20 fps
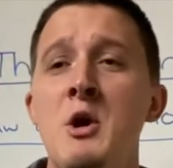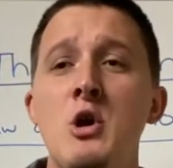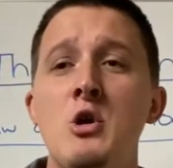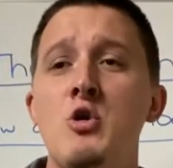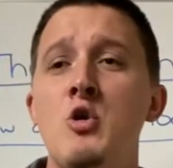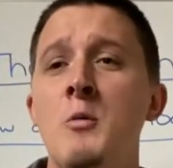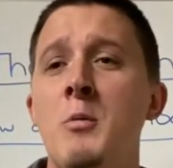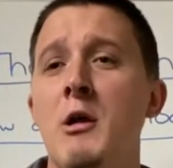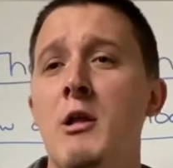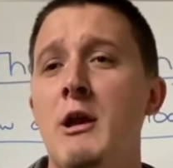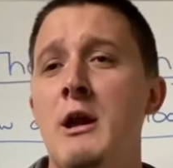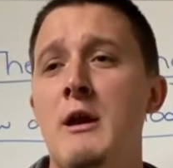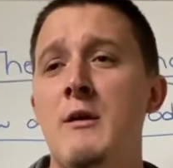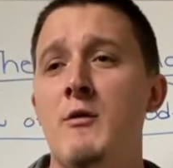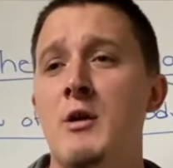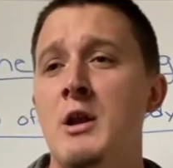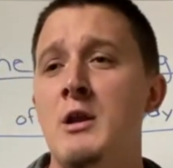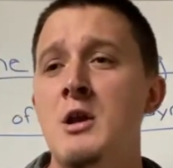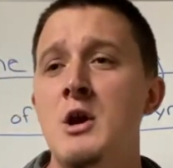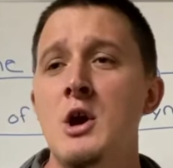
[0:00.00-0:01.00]
You believe
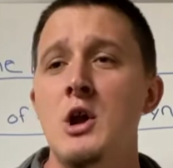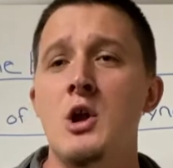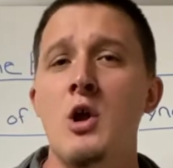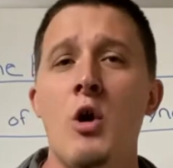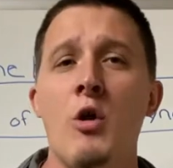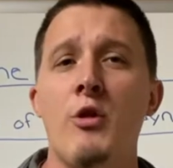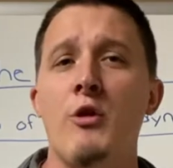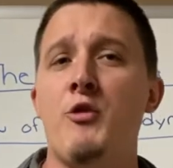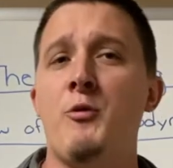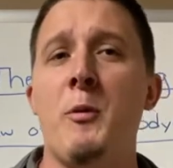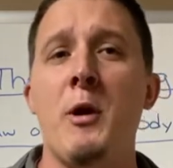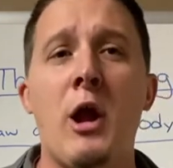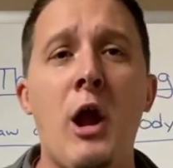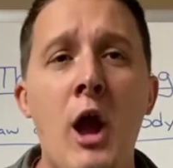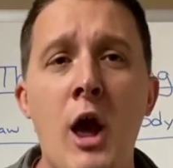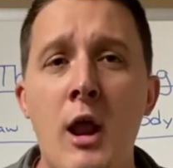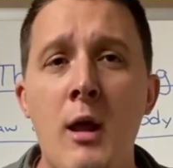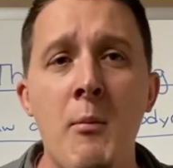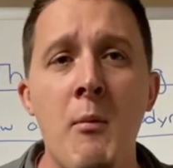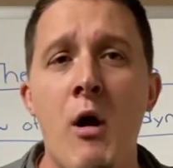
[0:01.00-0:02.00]
in, you know, the
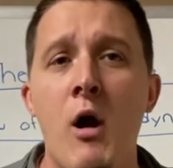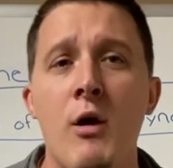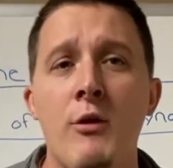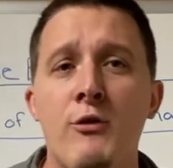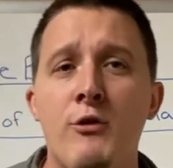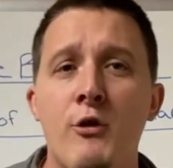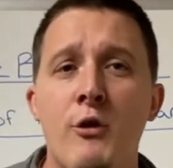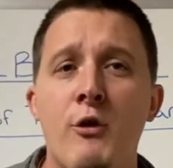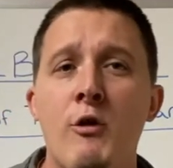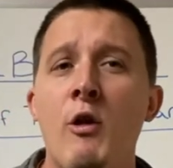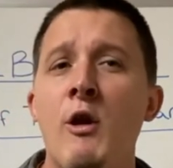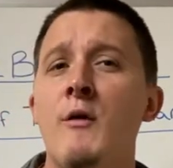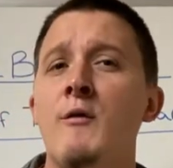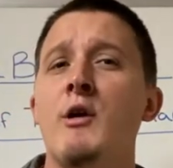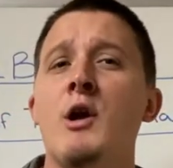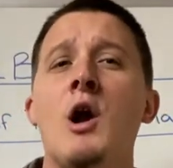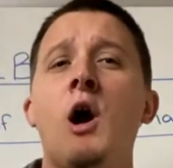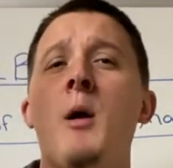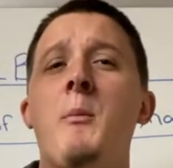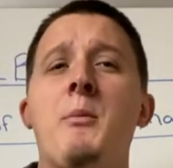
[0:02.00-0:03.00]
spaghetti monster
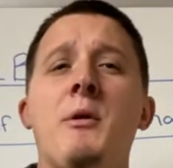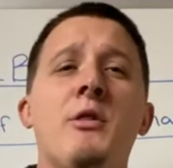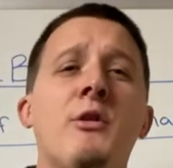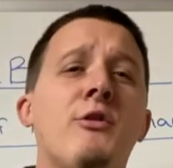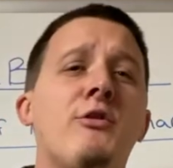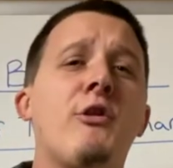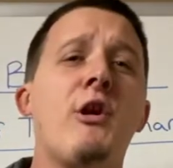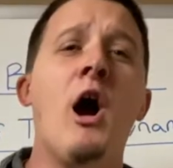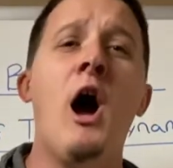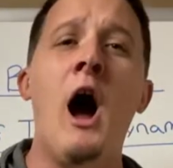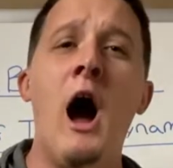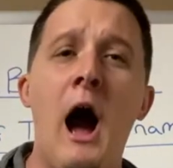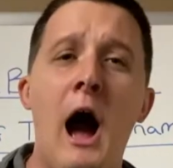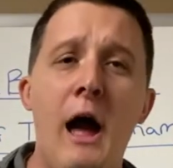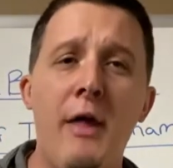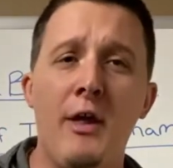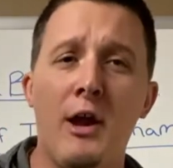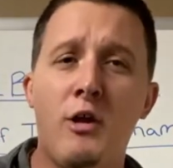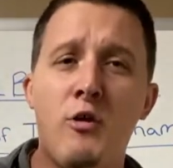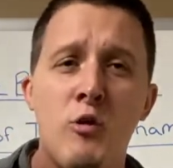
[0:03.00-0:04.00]
living up in the
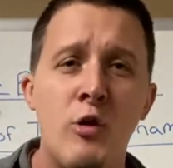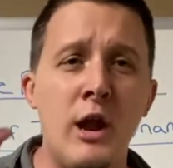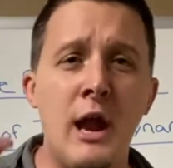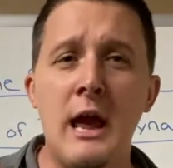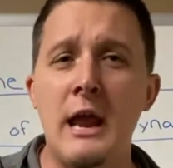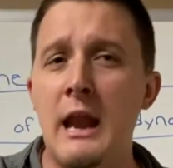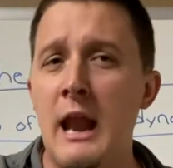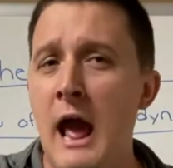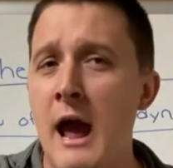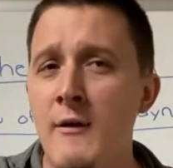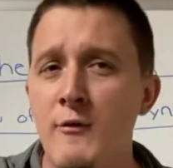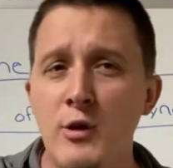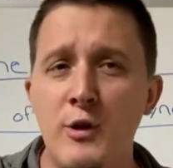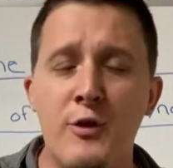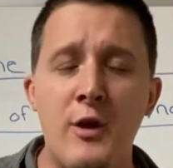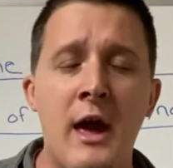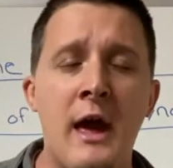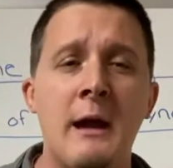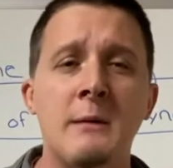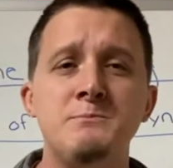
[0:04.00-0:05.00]
sky that created
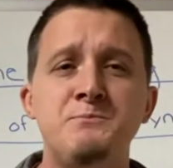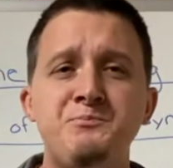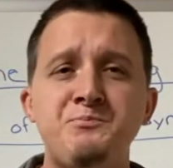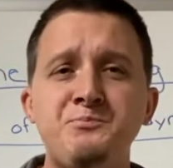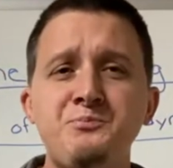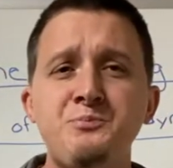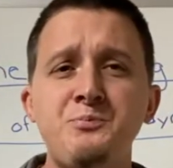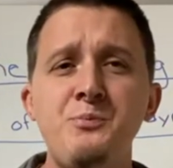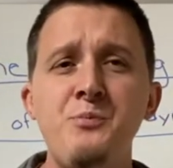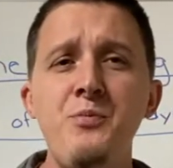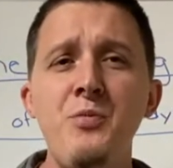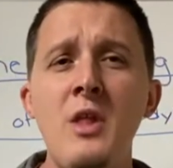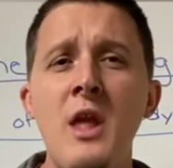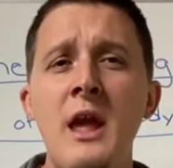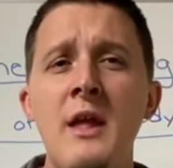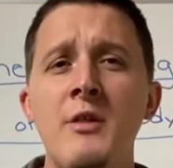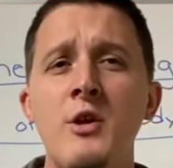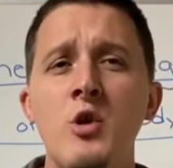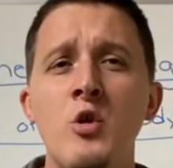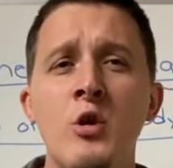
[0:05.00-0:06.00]
everything
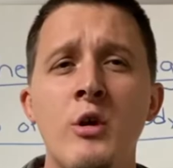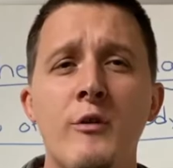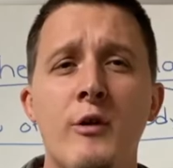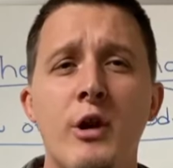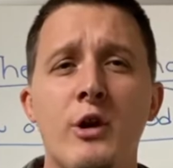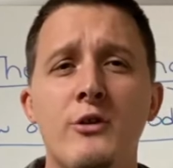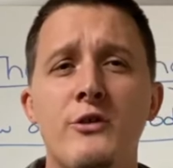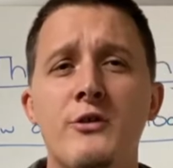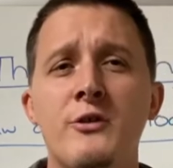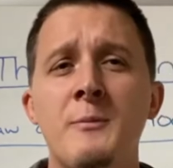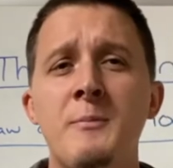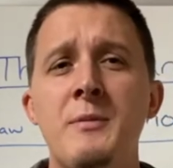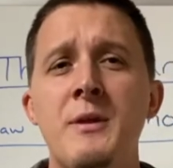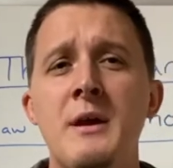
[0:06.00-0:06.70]
in the universe.